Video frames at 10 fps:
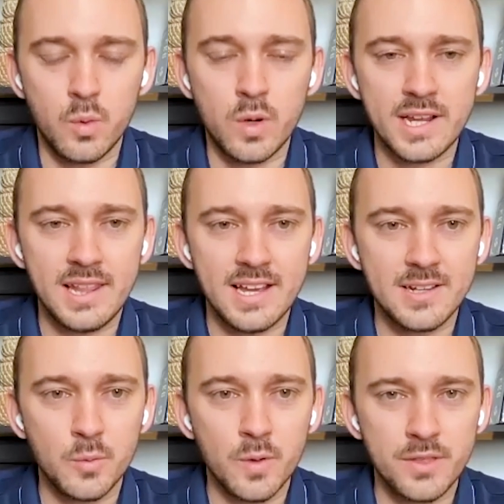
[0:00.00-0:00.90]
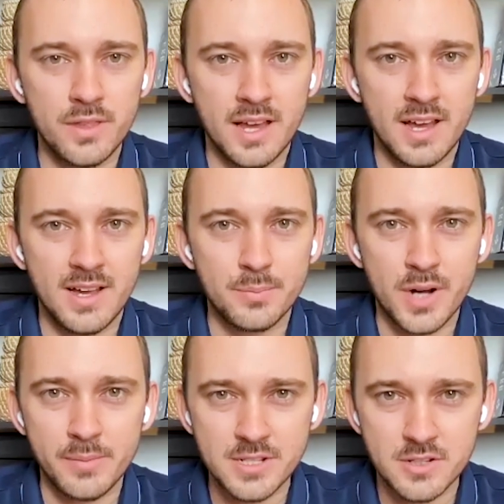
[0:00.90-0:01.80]
what I like with uh,
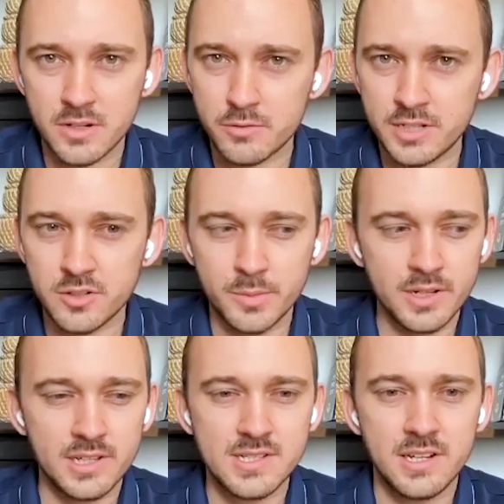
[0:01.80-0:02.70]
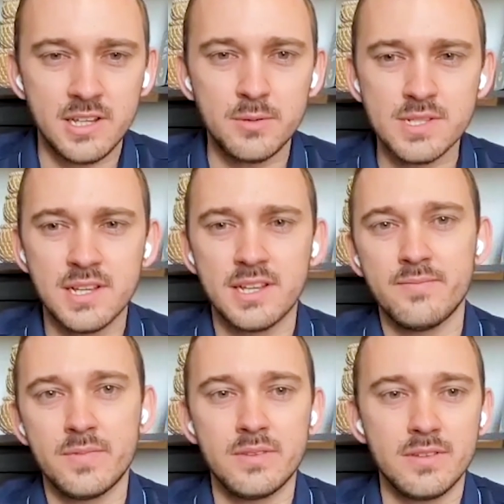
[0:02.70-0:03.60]
Prime Minister Narendra Modi is that he was like,